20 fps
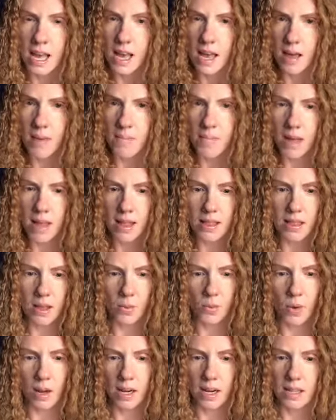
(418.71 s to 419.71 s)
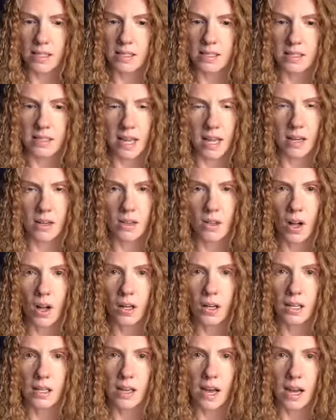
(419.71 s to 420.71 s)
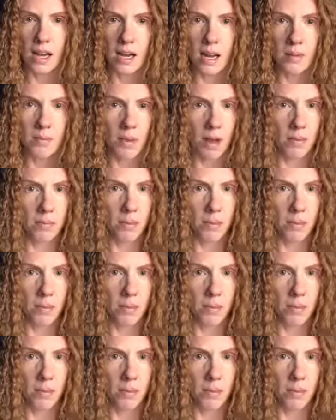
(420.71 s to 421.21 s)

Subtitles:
It meant that when it's 10 o'clock at night and my